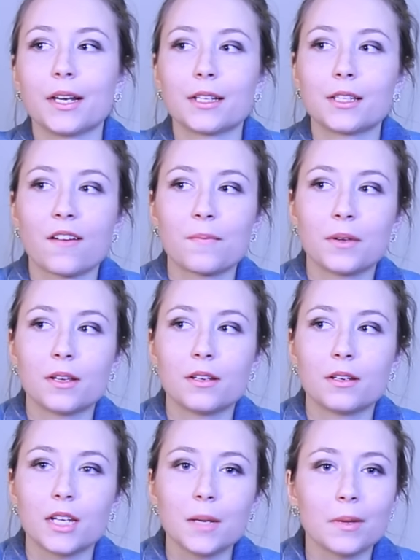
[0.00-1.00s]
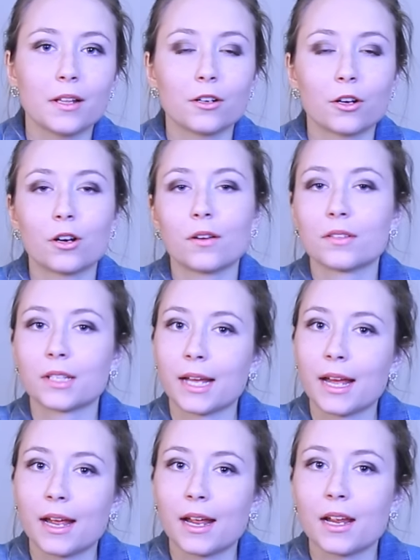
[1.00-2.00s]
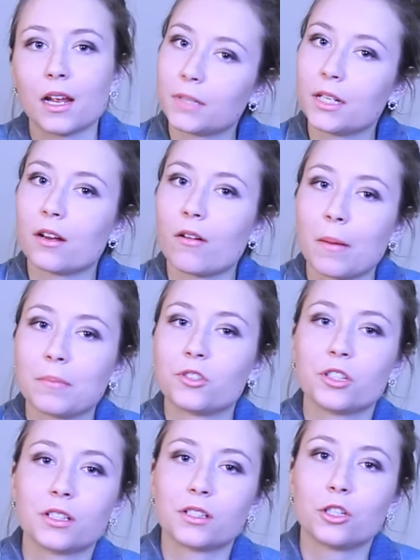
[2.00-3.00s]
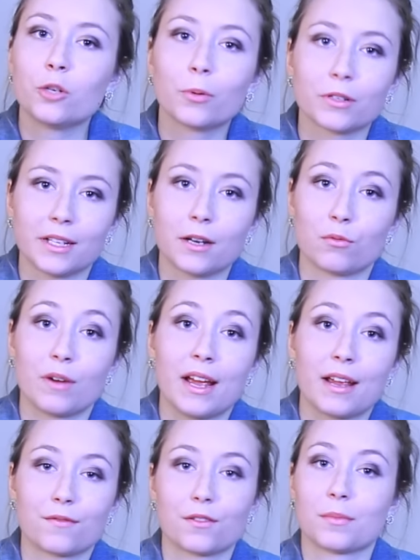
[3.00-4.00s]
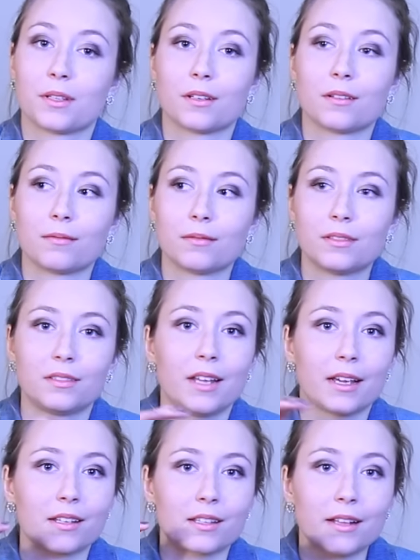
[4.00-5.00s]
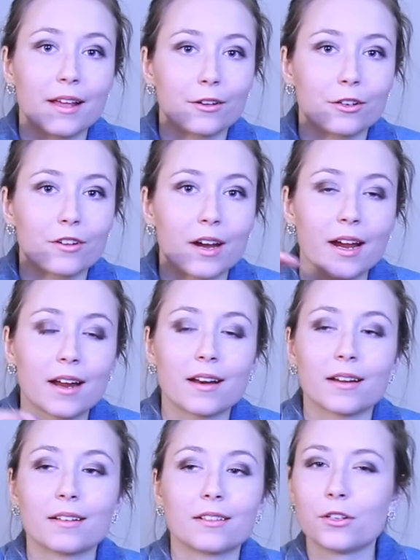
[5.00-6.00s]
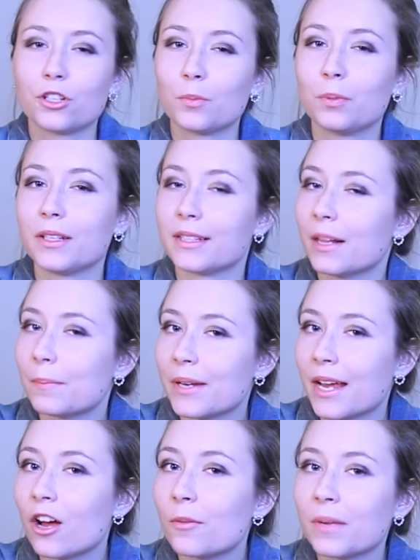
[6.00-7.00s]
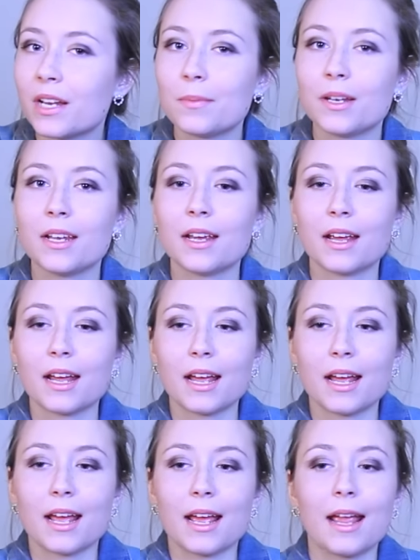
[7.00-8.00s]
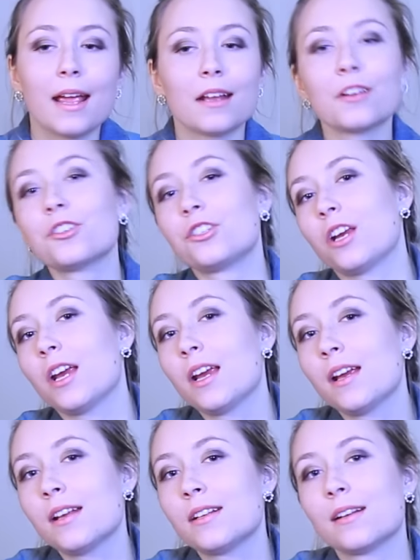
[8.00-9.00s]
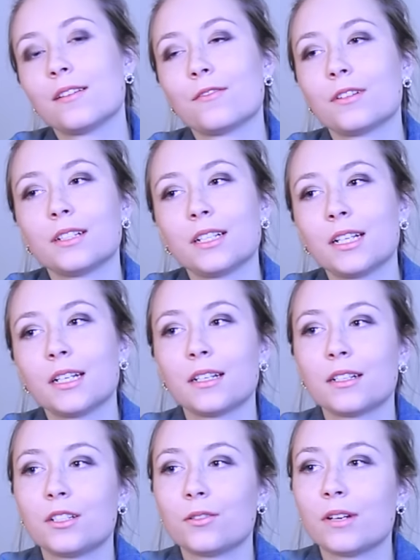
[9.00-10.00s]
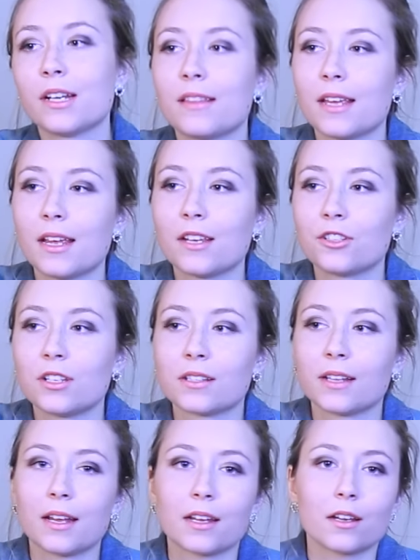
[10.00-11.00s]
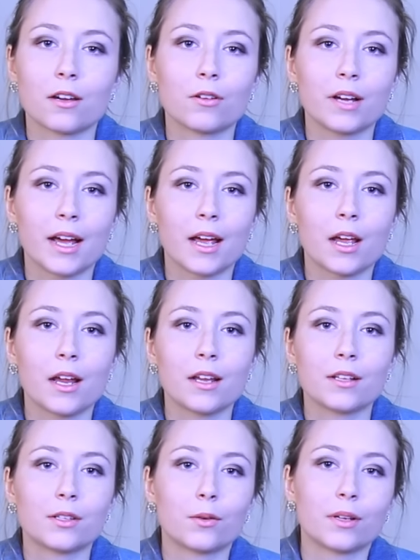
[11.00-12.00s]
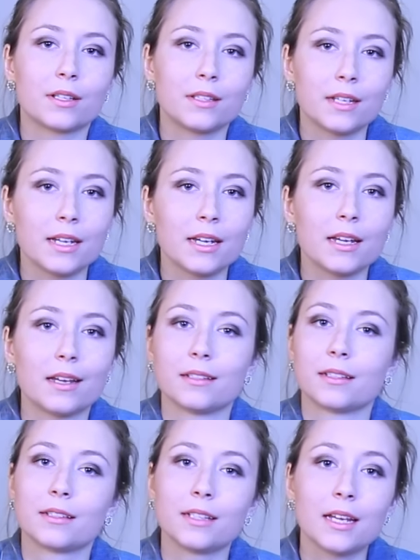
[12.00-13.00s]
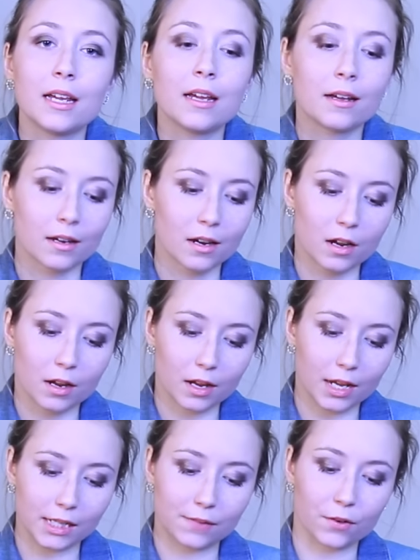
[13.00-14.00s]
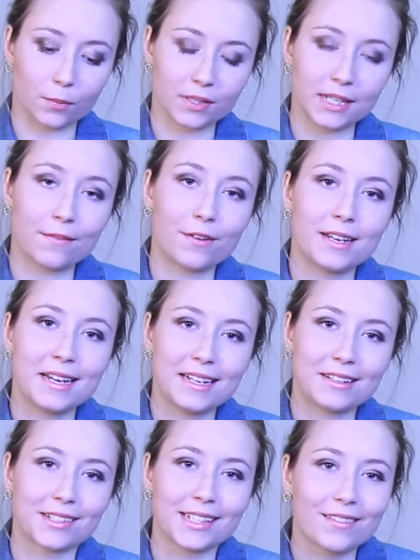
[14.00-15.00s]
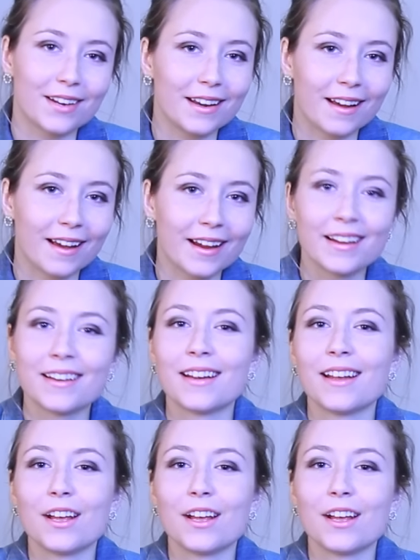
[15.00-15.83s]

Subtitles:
So I've been emailing her and I was like, hey, you know, I'm just 2% away from the next letter grade. Could you please help me out maybe? And she didn't really do anything. She's like, okay, so a C is a C. It's from 70 to 79.